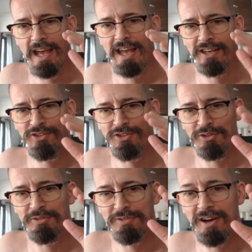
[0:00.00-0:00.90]
edge
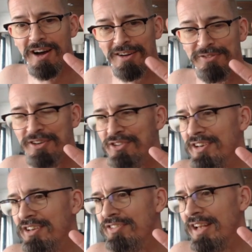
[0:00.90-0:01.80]
of
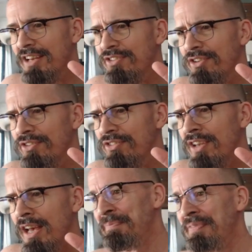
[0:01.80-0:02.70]
artificial intelligence.
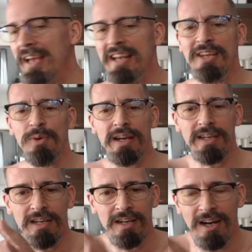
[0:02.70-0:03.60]

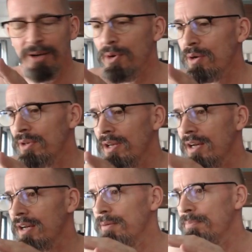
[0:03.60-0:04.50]
Anyway, I won't
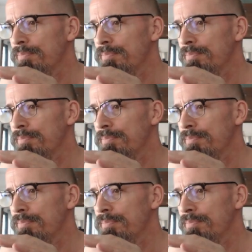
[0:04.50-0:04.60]
uh,